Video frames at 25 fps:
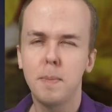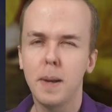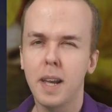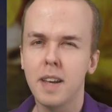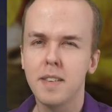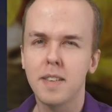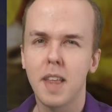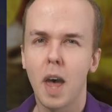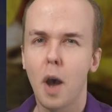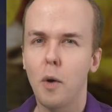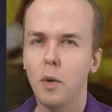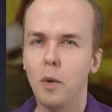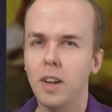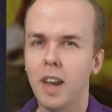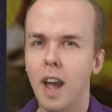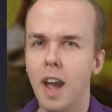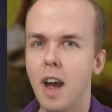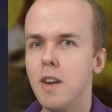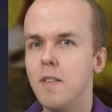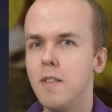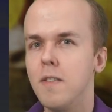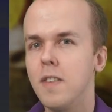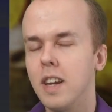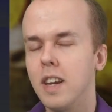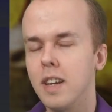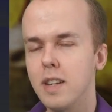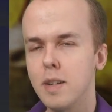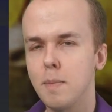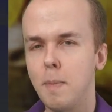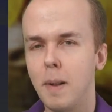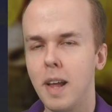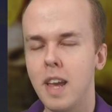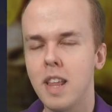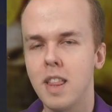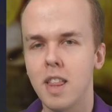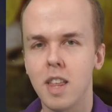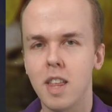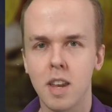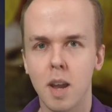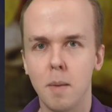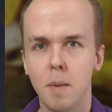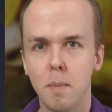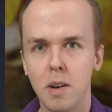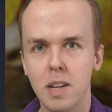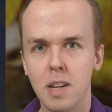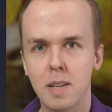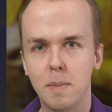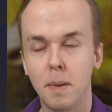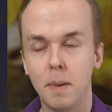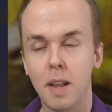just because that would kind of explain the
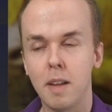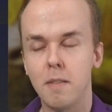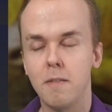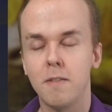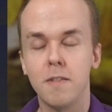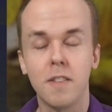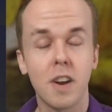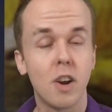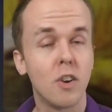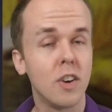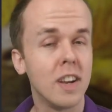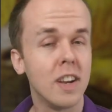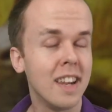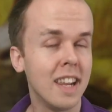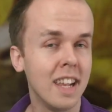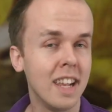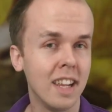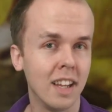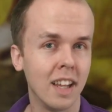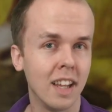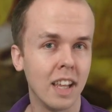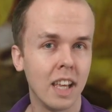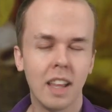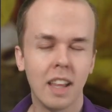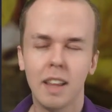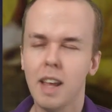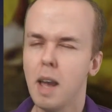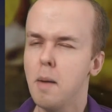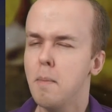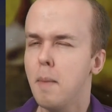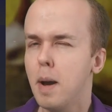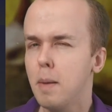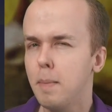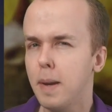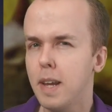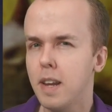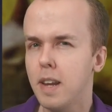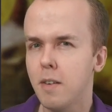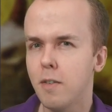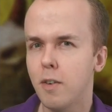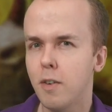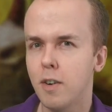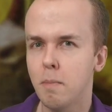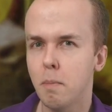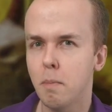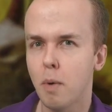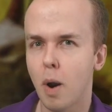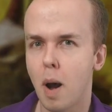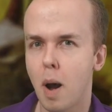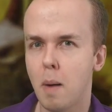number split very neatly. It might be a
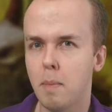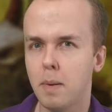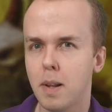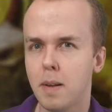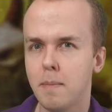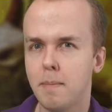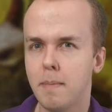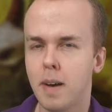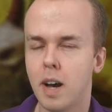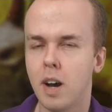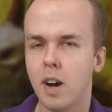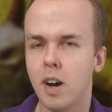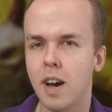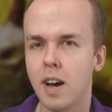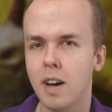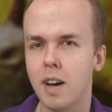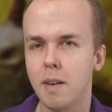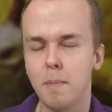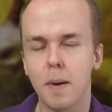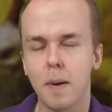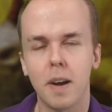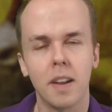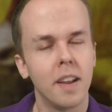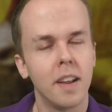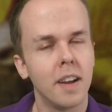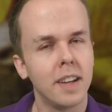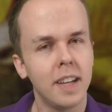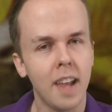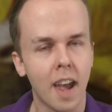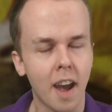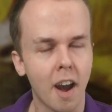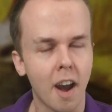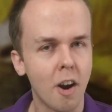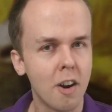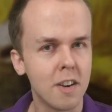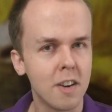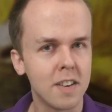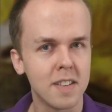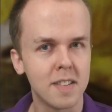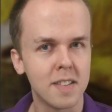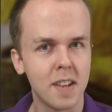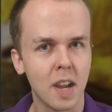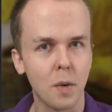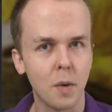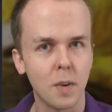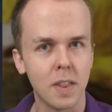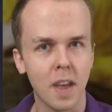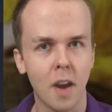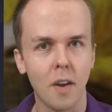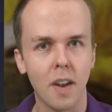different problem, but yeah, hard to
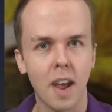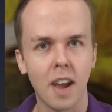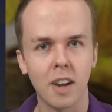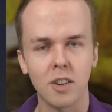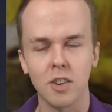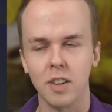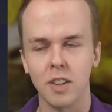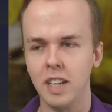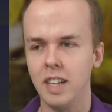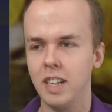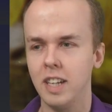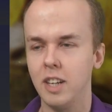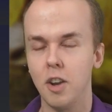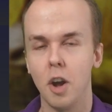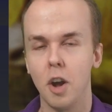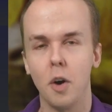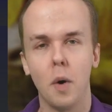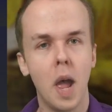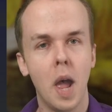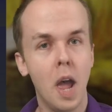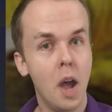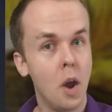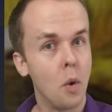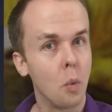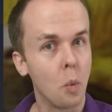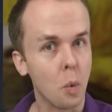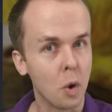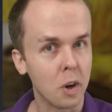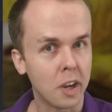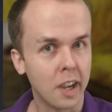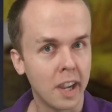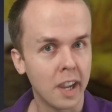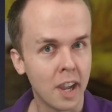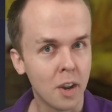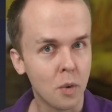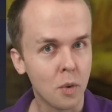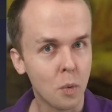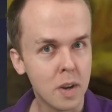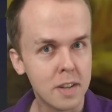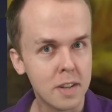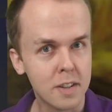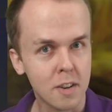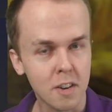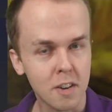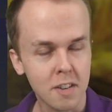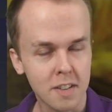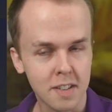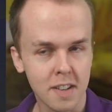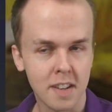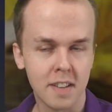say without actually, you know, working at
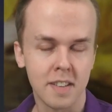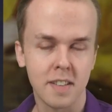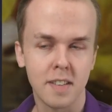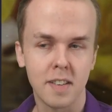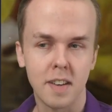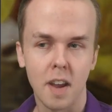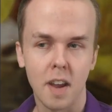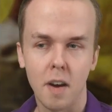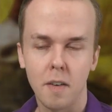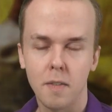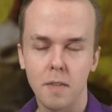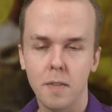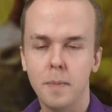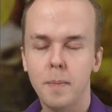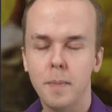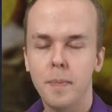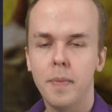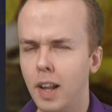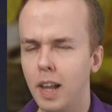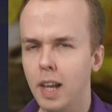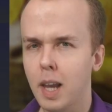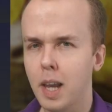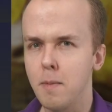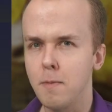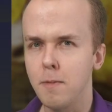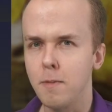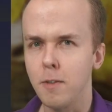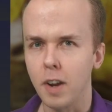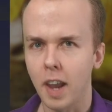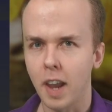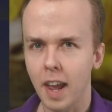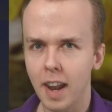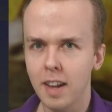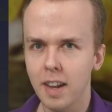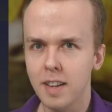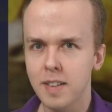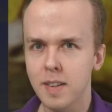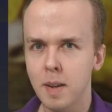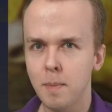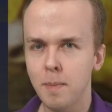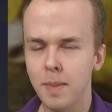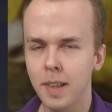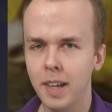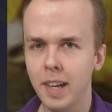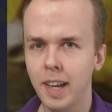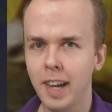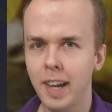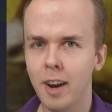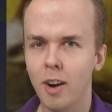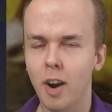Wizards and stuff. I feel like I'm forgetting
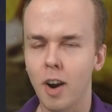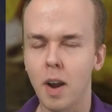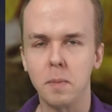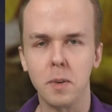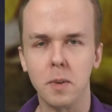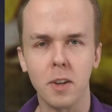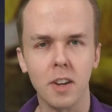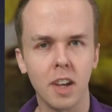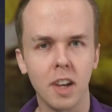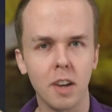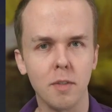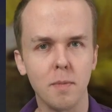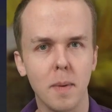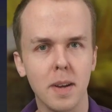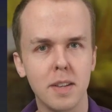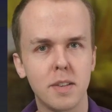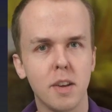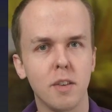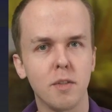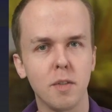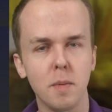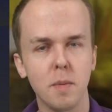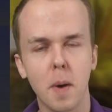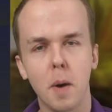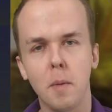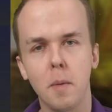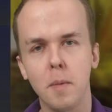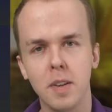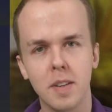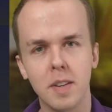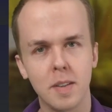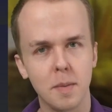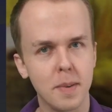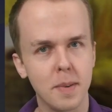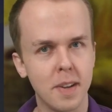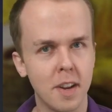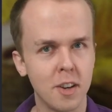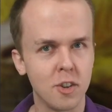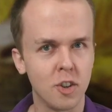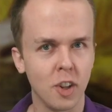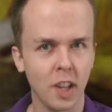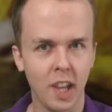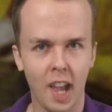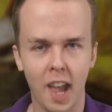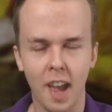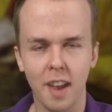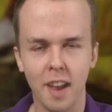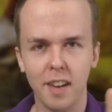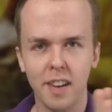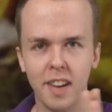something here. I'm going to give myself a moment to
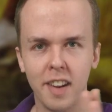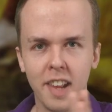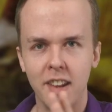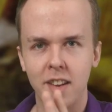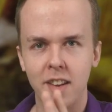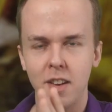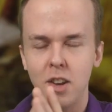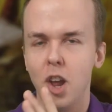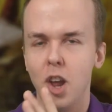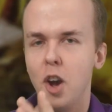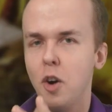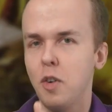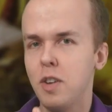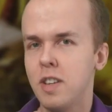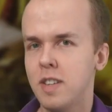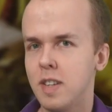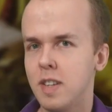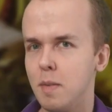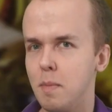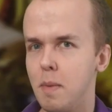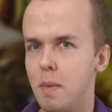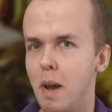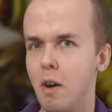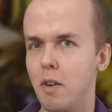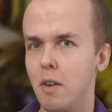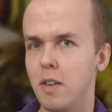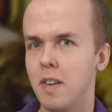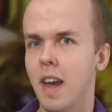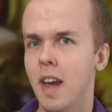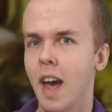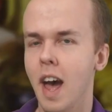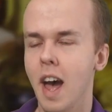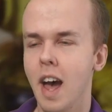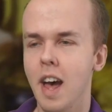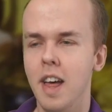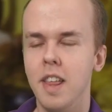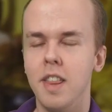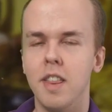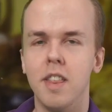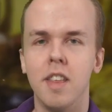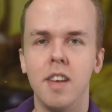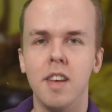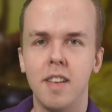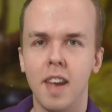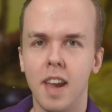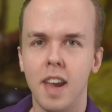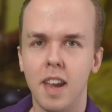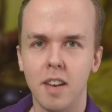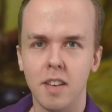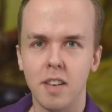potentially edit in notes about the
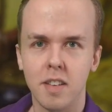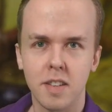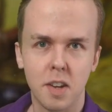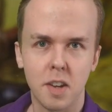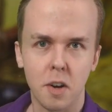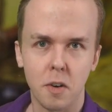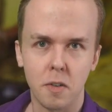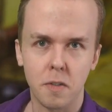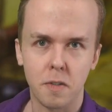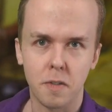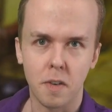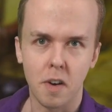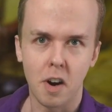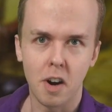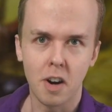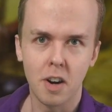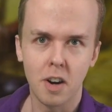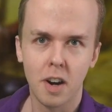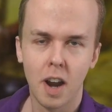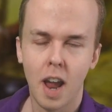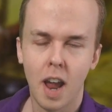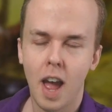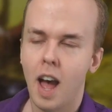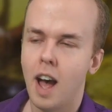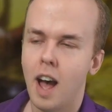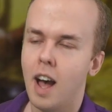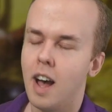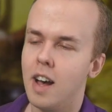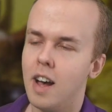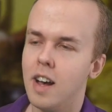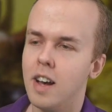data so far.